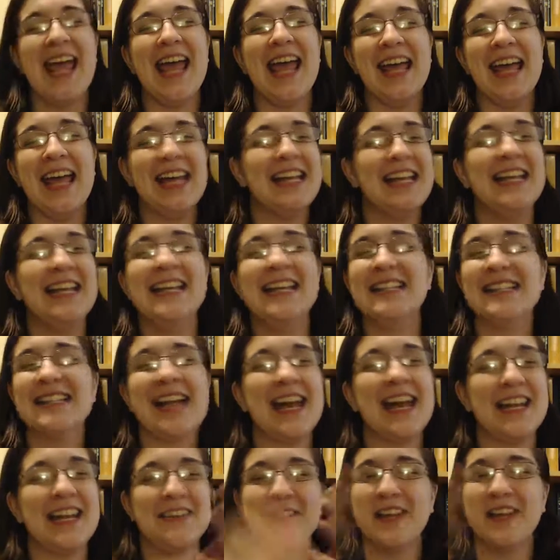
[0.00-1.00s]
And he's
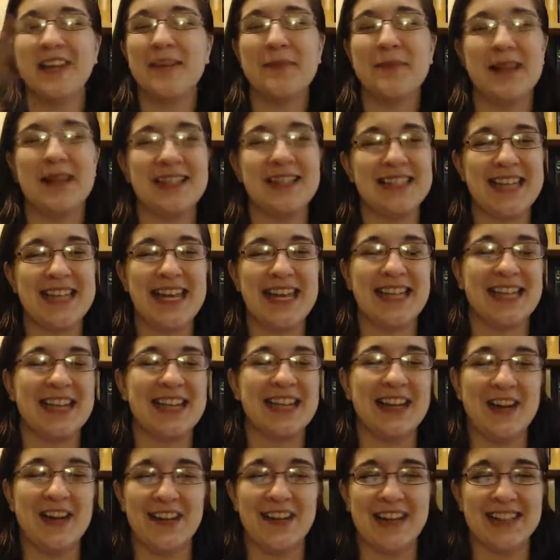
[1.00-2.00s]
not even in my state.
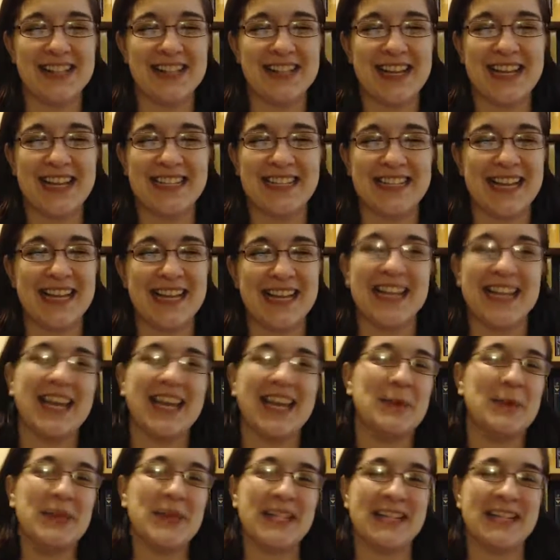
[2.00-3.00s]
He's in Kentucky.
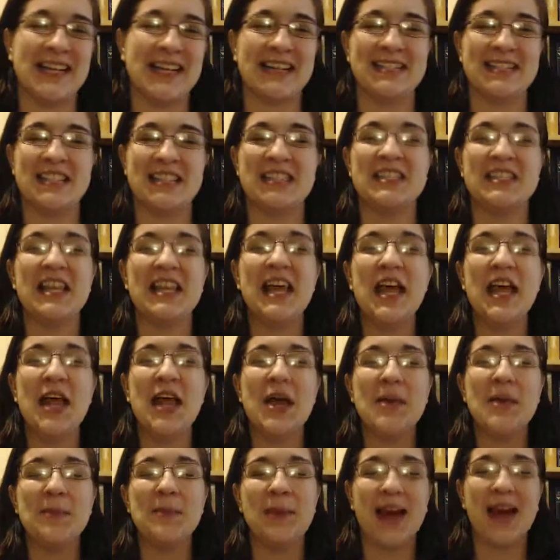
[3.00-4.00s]
I'm in Texas.
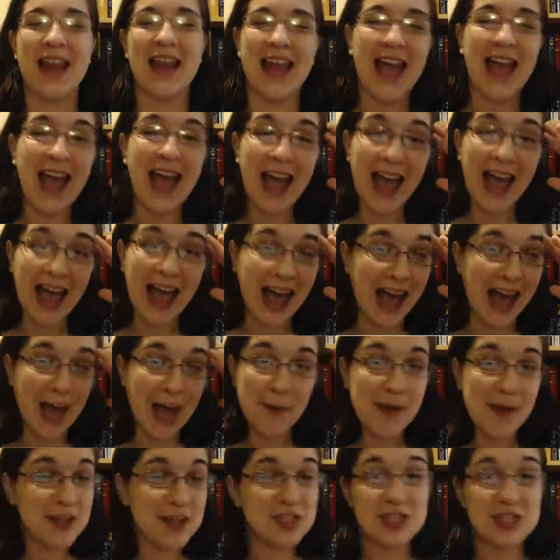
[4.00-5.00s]
But
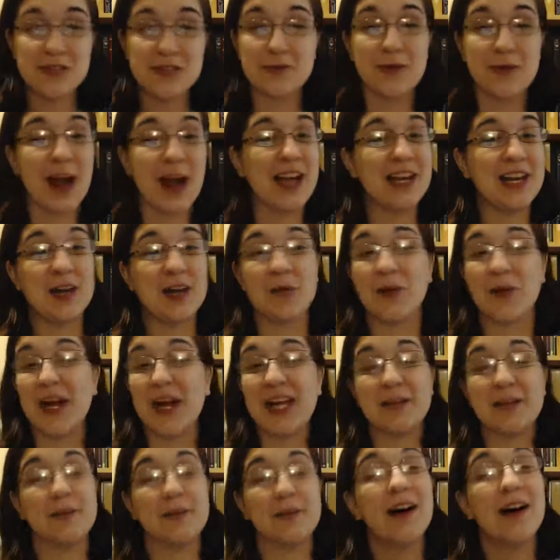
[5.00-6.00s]
I might just write in
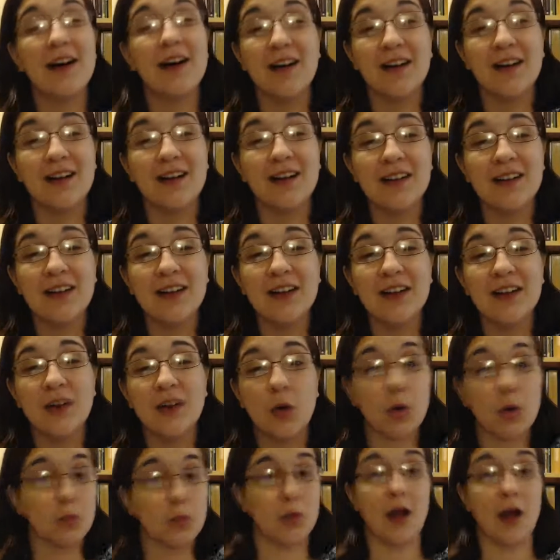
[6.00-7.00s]
Rand Paul,
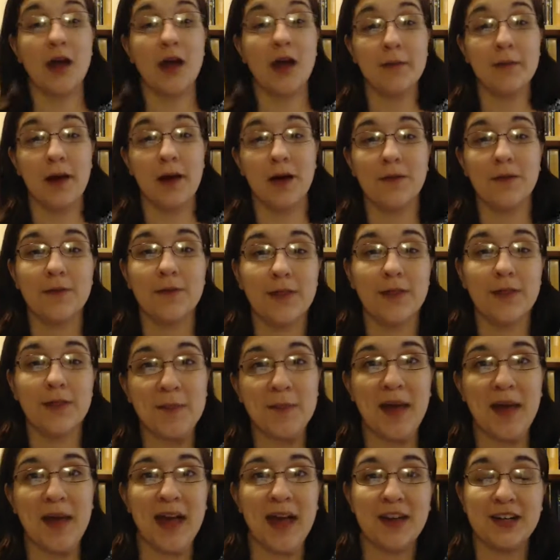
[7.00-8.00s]
or Ron Paul for
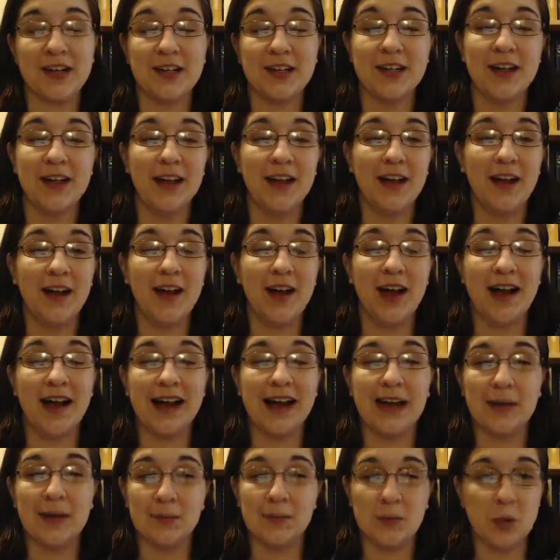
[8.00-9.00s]
that matter,
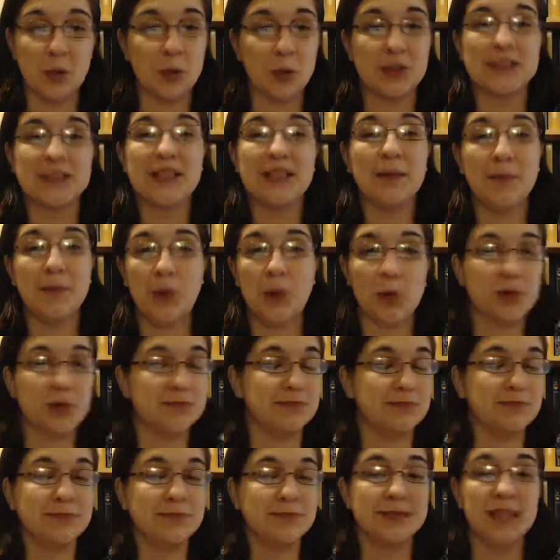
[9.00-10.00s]
or
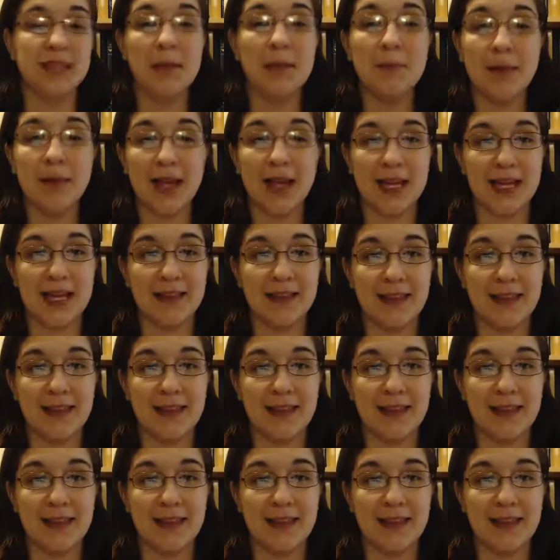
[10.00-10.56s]
somebody